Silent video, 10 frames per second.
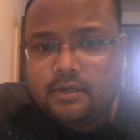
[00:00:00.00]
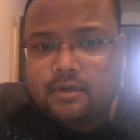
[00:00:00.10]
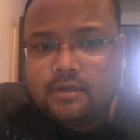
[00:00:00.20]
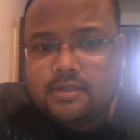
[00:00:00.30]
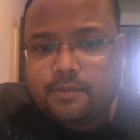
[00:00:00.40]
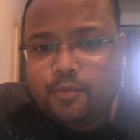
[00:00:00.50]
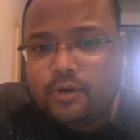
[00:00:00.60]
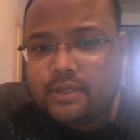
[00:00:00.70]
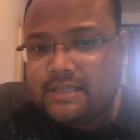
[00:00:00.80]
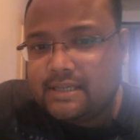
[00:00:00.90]

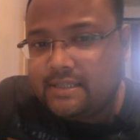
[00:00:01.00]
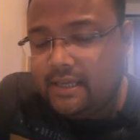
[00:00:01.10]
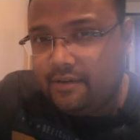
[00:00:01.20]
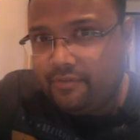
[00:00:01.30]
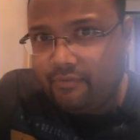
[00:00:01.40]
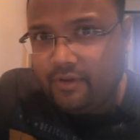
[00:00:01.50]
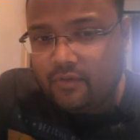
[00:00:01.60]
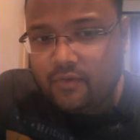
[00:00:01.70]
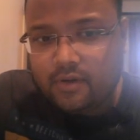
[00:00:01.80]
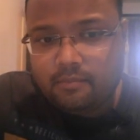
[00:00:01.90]
support is
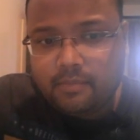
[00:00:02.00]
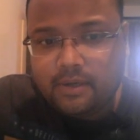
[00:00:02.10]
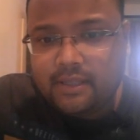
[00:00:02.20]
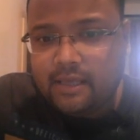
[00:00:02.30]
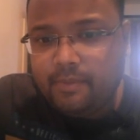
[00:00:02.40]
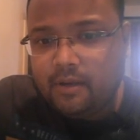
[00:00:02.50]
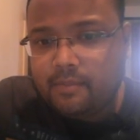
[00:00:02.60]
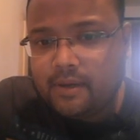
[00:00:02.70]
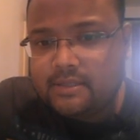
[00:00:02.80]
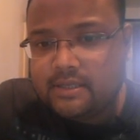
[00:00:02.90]
1651, but keep in
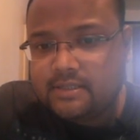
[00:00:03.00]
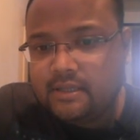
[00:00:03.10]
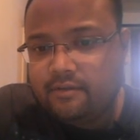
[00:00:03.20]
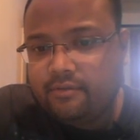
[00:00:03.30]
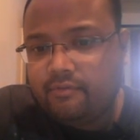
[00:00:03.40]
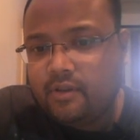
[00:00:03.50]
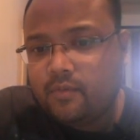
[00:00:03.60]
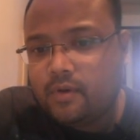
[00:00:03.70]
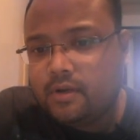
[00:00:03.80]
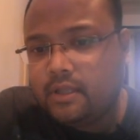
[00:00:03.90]
mind
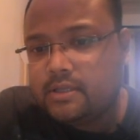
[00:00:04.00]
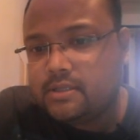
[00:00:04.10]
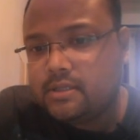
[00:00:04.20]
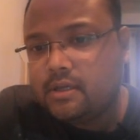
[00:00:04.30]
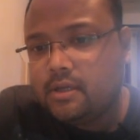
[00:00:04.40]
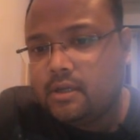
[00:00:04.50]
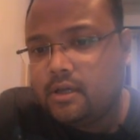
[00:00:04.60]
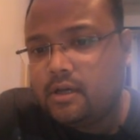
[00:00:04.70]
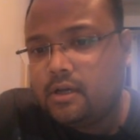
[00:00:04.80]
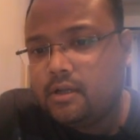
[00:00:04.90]
1651 is
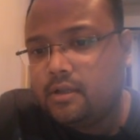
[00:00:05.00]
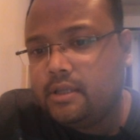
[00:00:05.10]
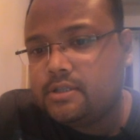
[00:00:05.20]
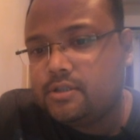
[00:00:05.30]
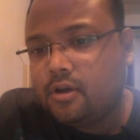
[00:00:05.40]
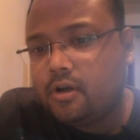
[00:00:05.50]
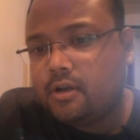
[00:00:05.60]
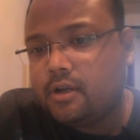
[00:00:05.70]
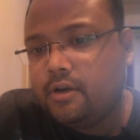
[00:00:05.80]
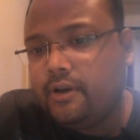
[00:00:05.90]

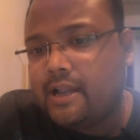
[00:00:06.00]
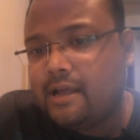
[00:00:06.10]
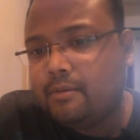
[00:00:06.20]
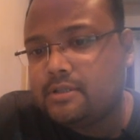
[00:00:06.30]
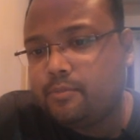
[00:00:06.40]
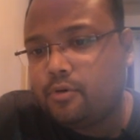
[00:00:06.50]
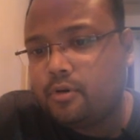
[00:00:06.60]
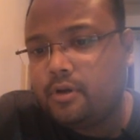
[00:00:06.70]
not a reliable support.